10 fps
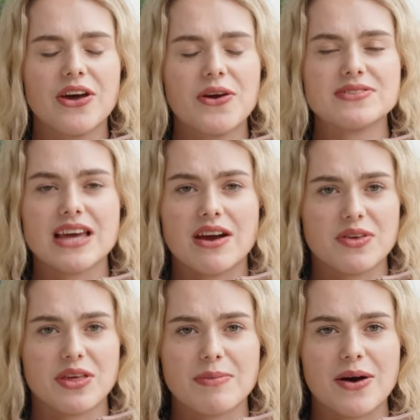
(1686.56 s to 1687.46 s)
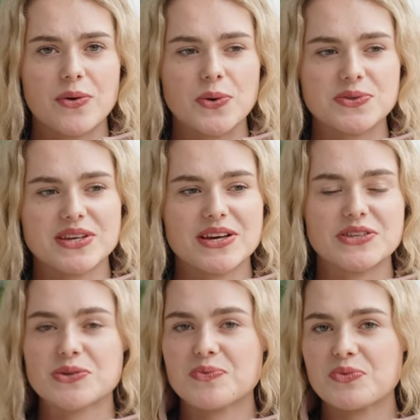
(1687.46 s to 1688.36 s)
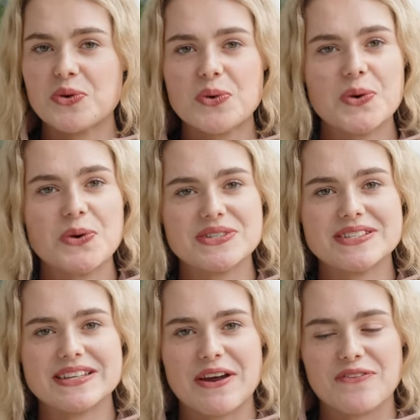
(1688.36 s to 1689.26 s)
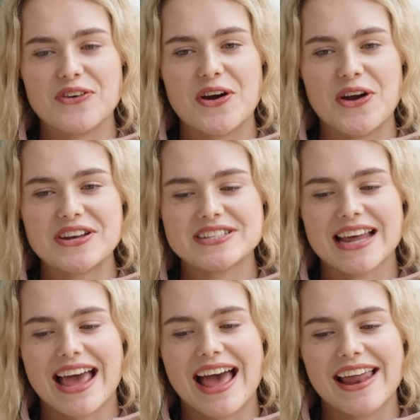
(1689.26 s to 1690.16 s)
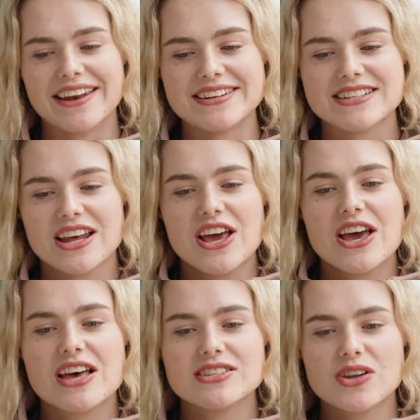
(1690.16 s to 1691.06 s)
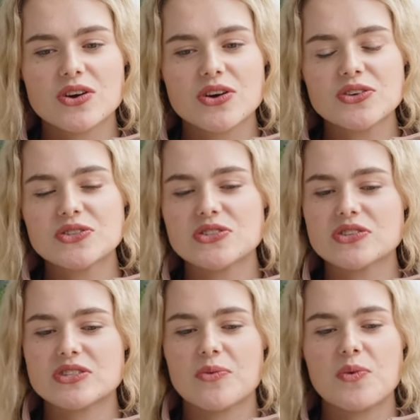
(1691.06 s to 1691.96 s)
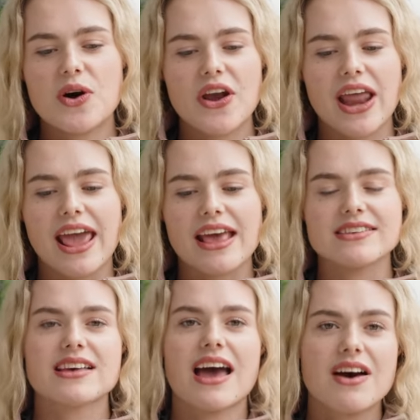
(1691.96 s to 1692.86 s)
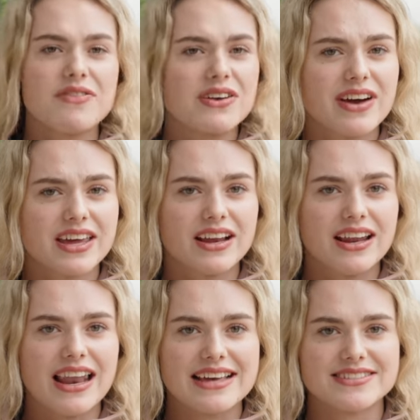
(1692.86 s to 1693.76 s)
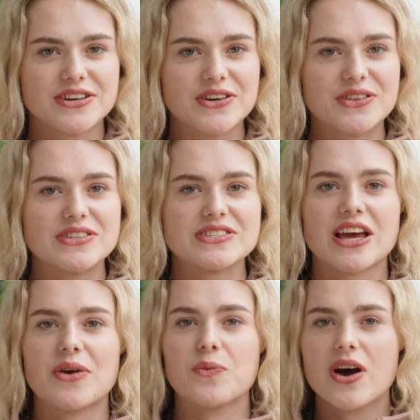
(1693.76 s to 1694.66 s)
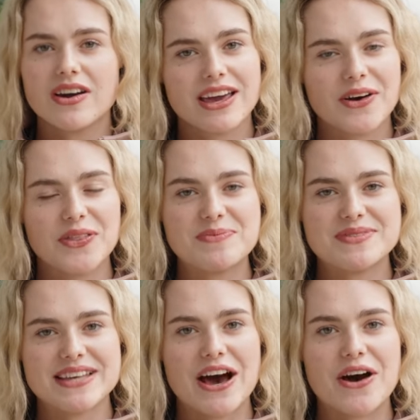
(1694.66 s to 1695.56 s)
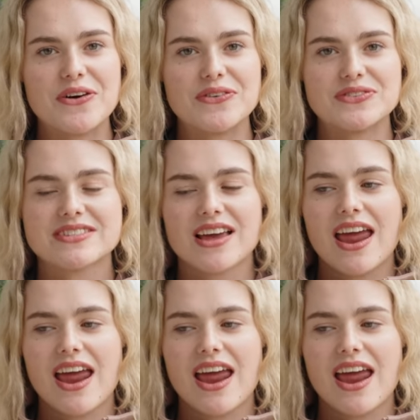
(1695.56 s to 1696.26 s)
knows everything about horses. All horses are different, and as long as someone is having regular lessons and working on themselves,